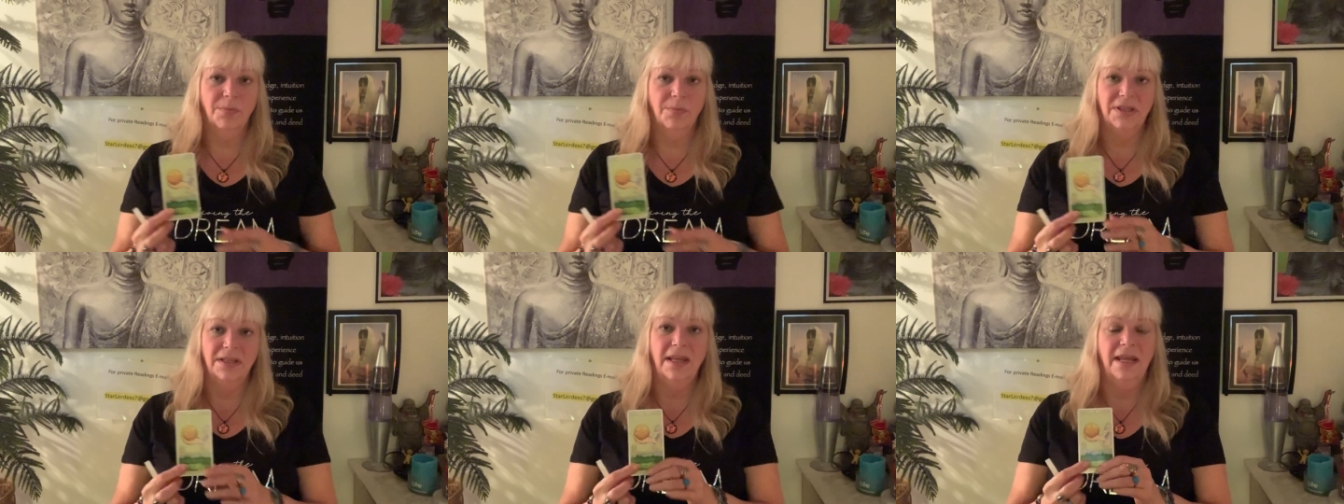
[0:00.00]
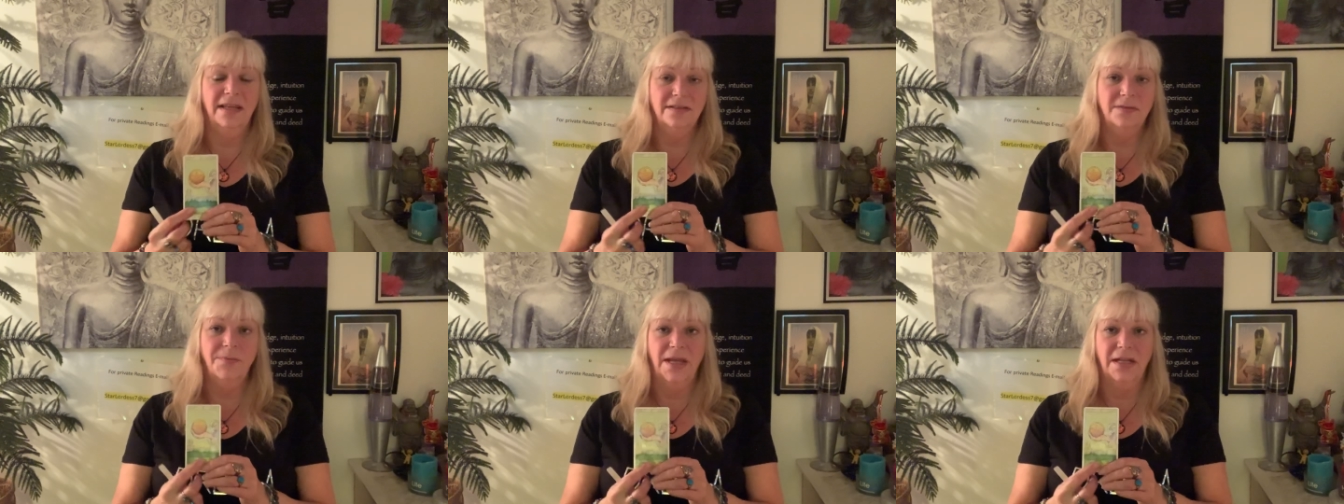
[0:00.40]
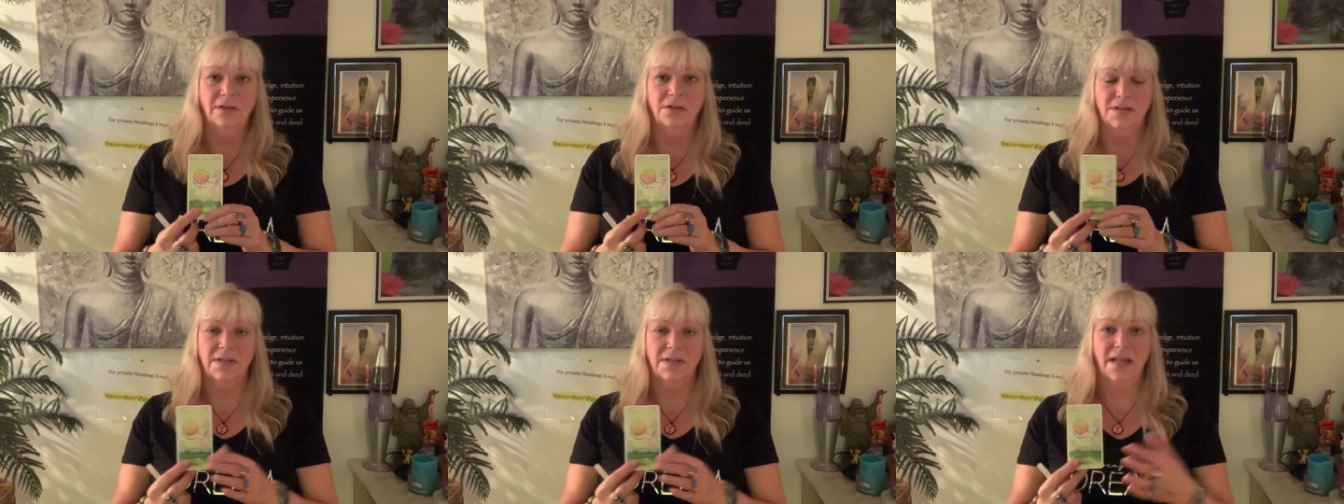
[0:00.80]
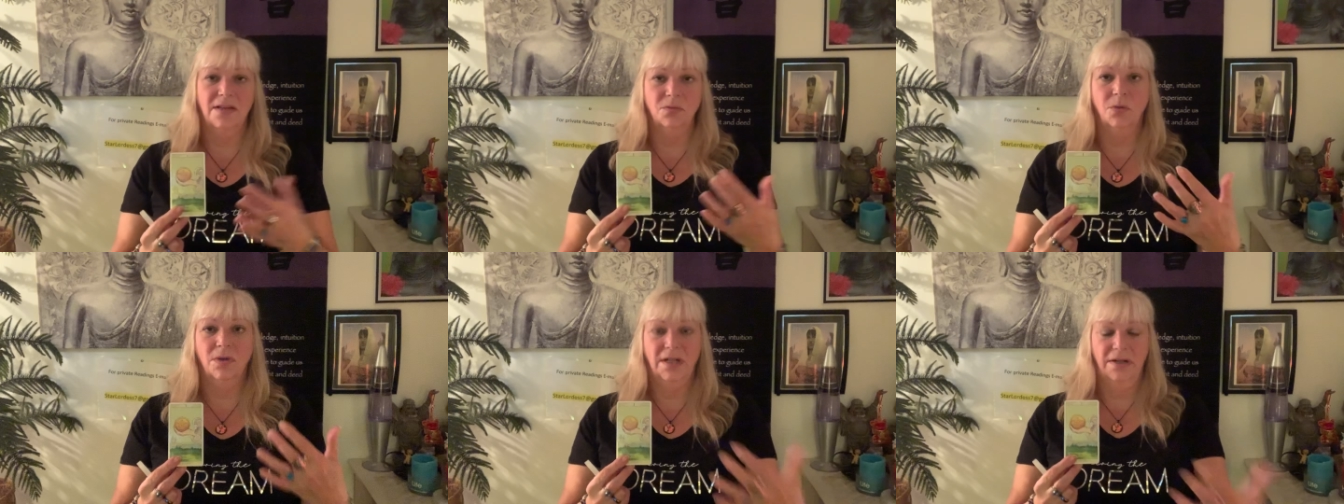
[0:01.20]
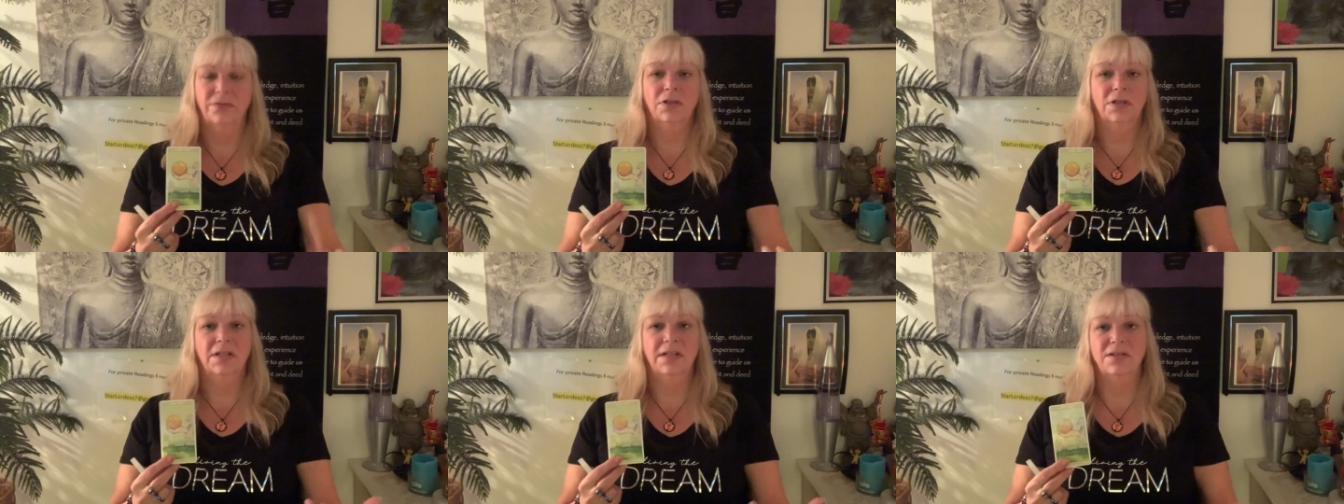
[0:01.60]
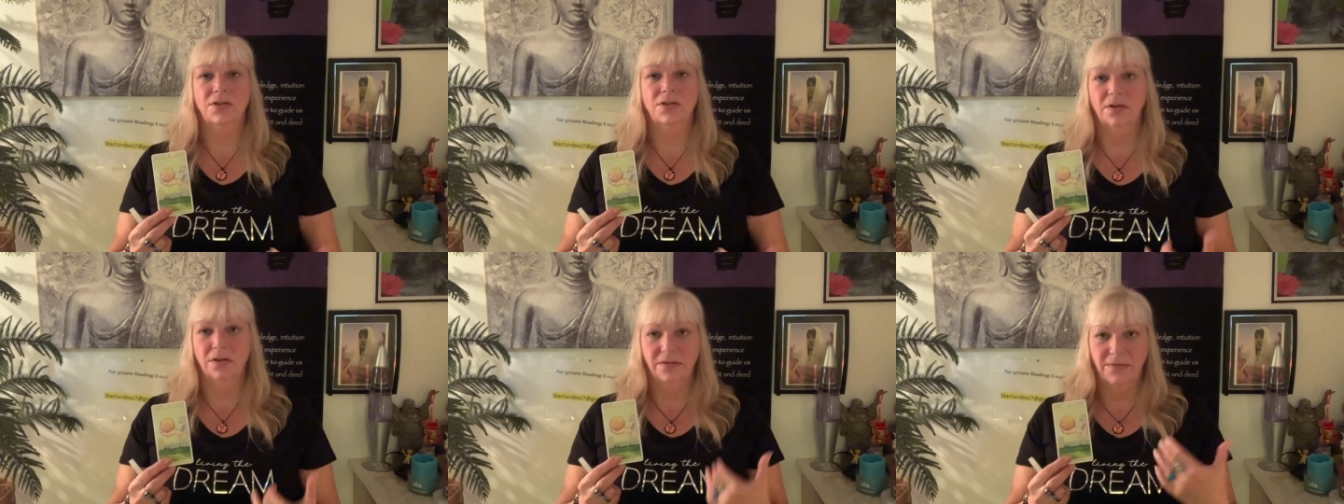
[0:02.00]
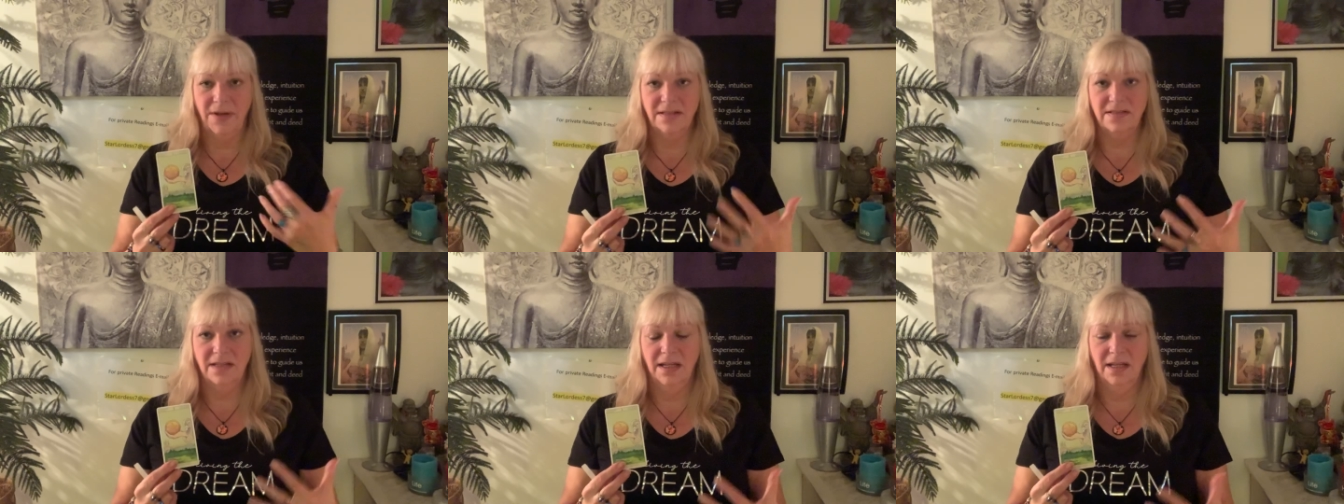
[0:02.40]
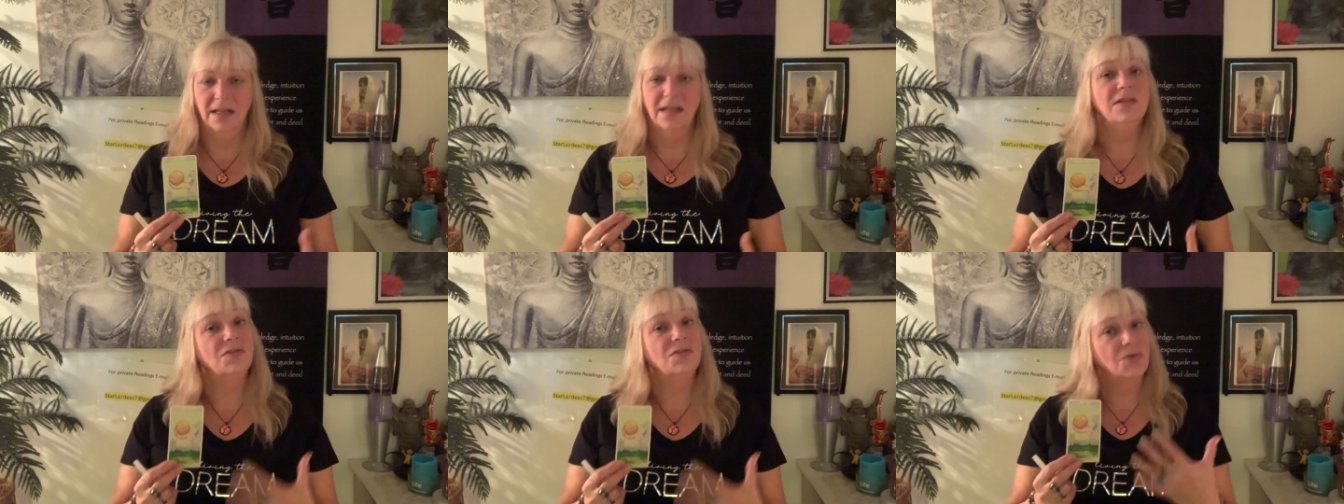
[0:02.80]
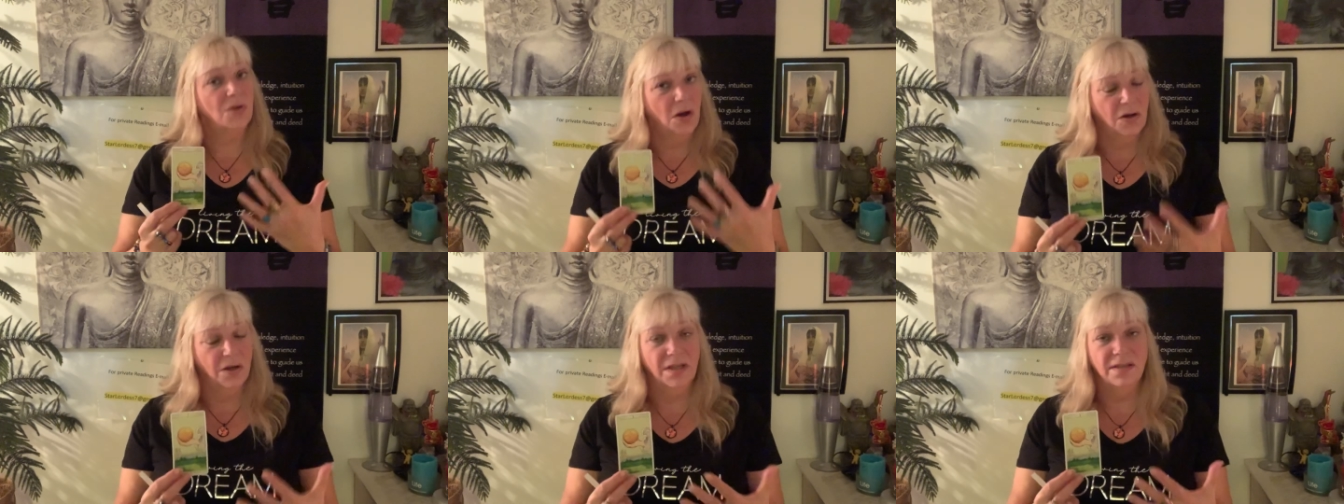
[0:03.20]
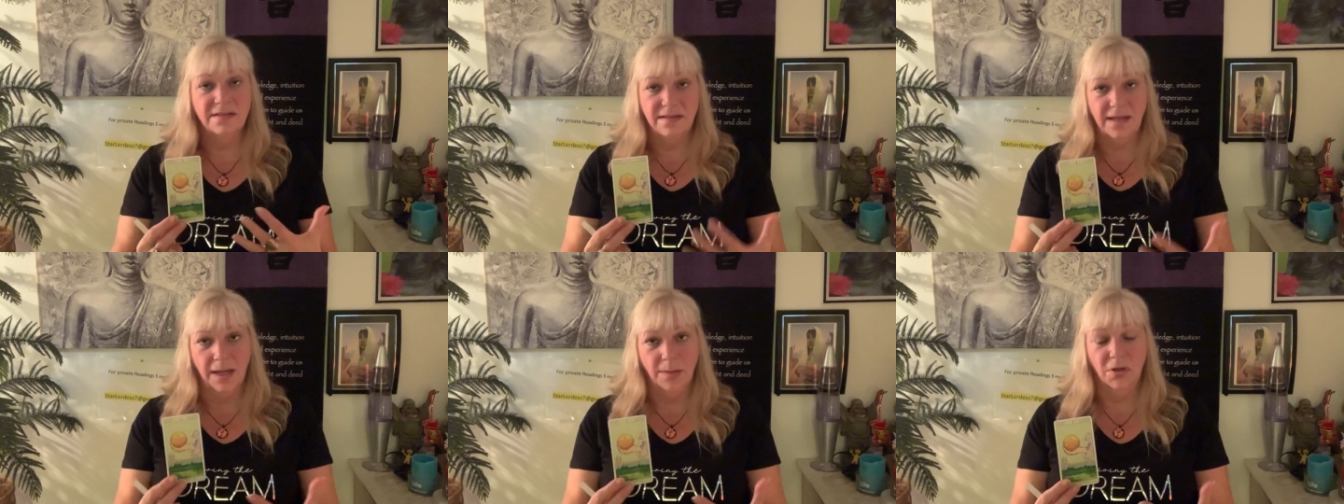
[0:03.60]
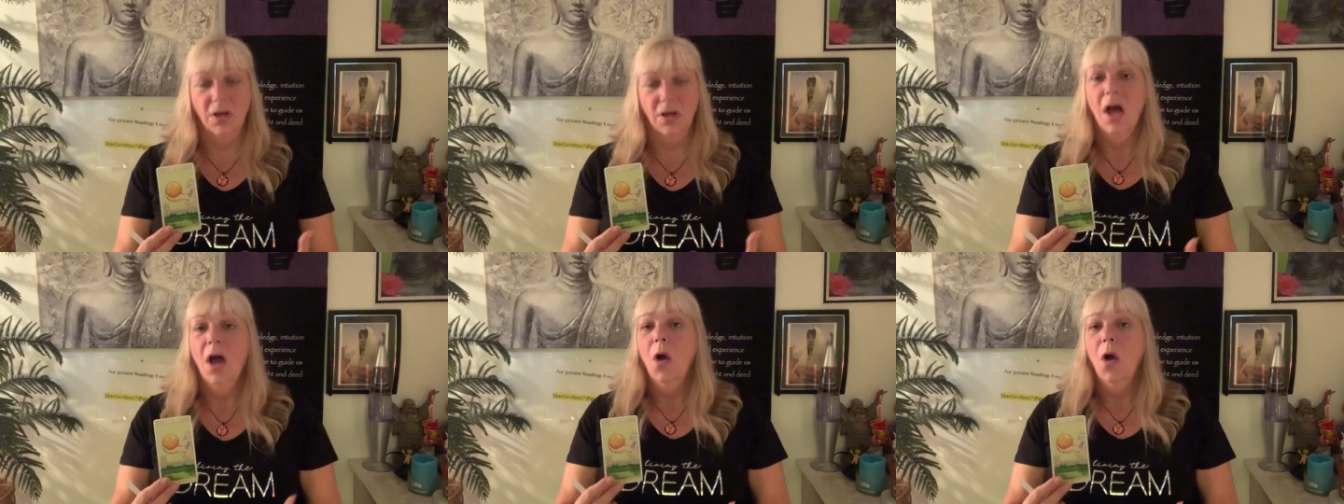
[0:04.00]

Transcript: But the Ace of Pentacles says whatever it is you're investing in is strong and stable,